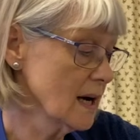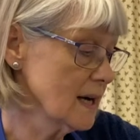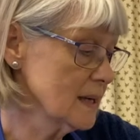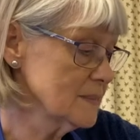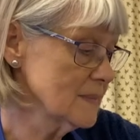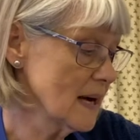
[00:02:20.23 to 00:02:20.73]

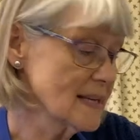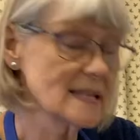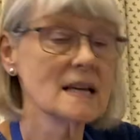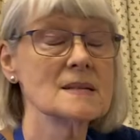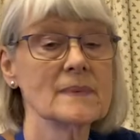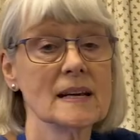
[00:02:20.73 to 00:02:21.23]
As
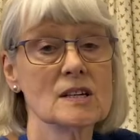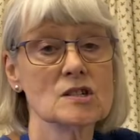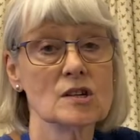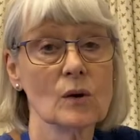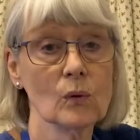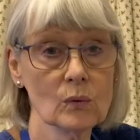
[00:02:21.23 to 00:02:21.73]
I explained,
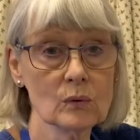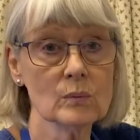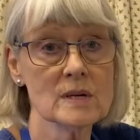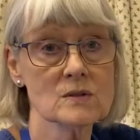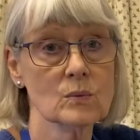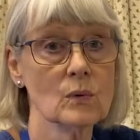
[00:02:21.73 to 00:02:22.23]
she
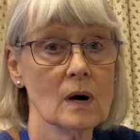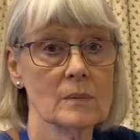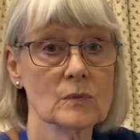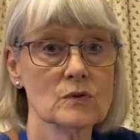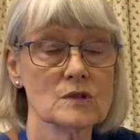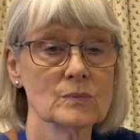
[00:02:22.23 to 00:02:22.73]
always wore her
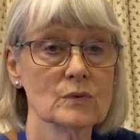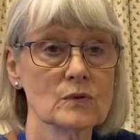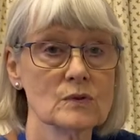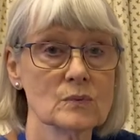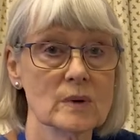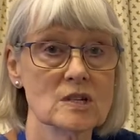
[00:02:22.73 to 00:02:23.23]

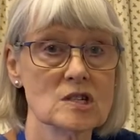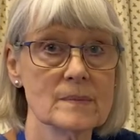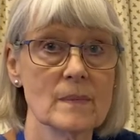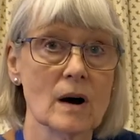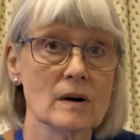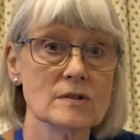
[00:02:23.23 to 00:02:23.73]
mortarboard when
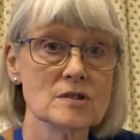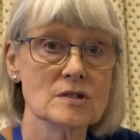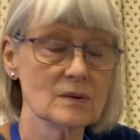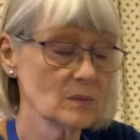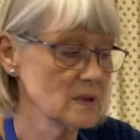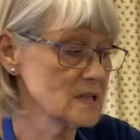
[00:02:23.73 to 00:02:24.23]
she
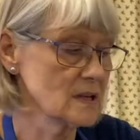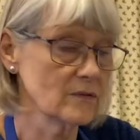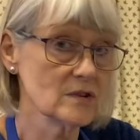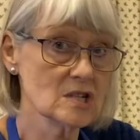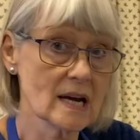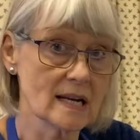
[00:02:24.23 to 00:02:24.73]
marched with
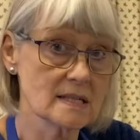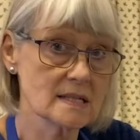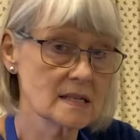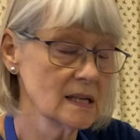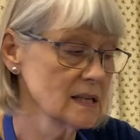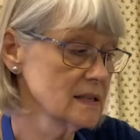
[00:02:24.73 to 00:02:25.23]

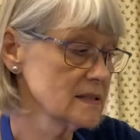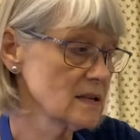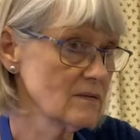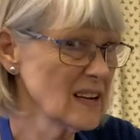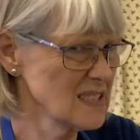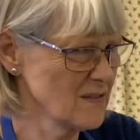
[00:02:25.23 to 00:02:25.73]
suffragettes.
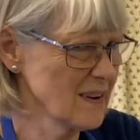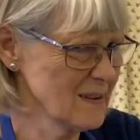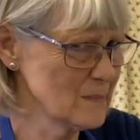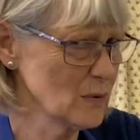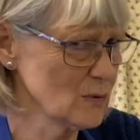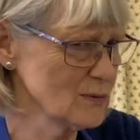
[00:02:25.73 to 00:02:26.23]
So that's
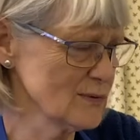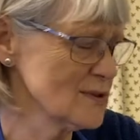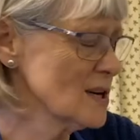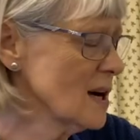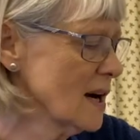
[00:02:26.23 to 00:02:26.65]
very important.